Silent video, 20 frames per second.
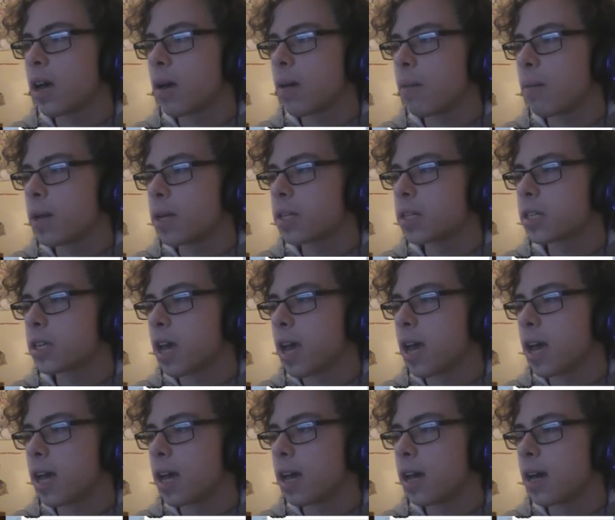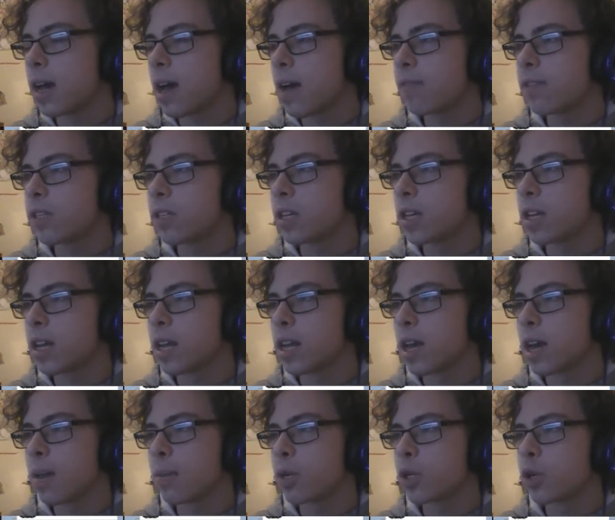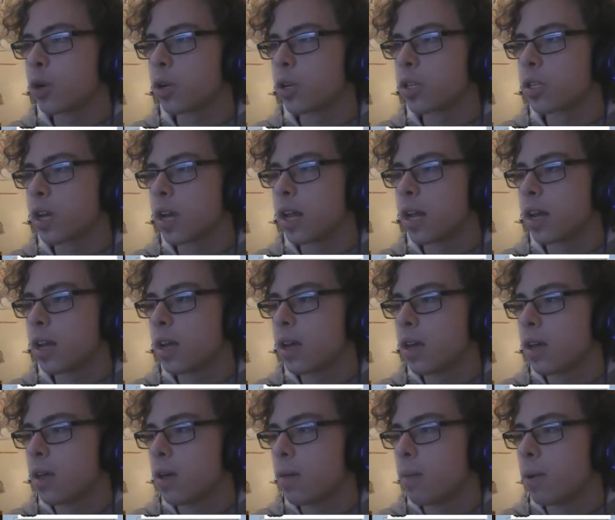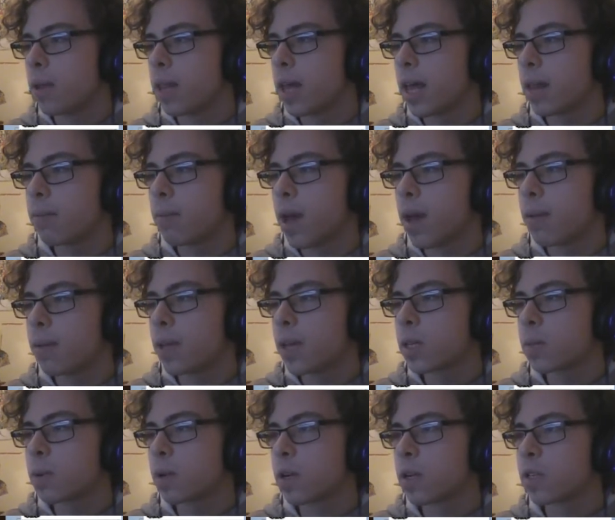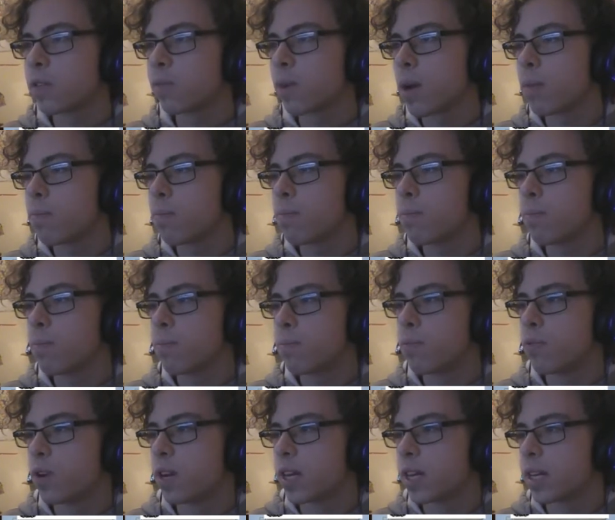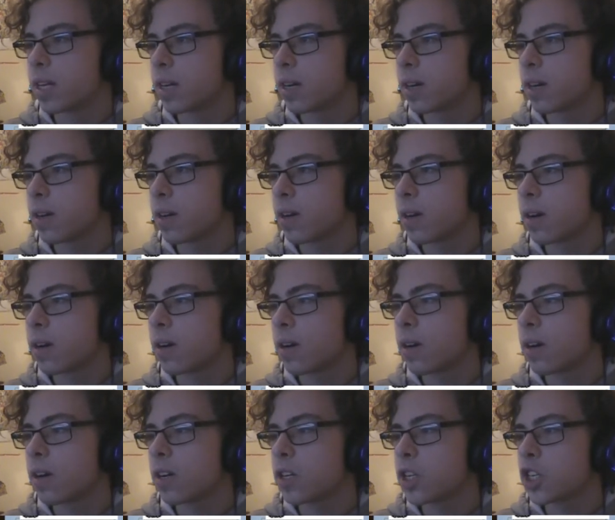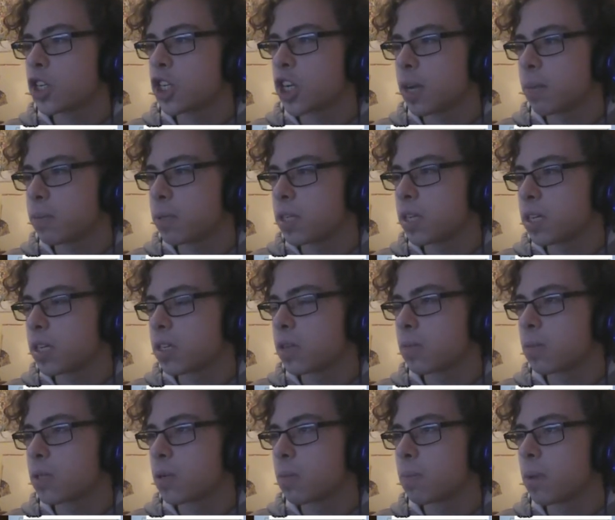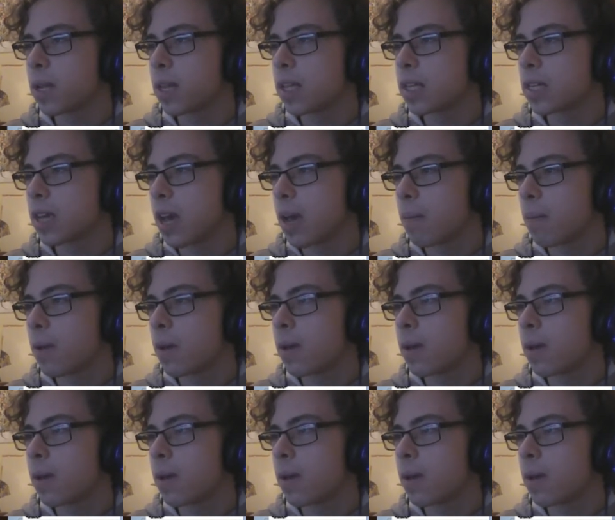must say, I haven't seen any animatronics yet. But then maybe that's because of my brilliant, cheap system to beat this game.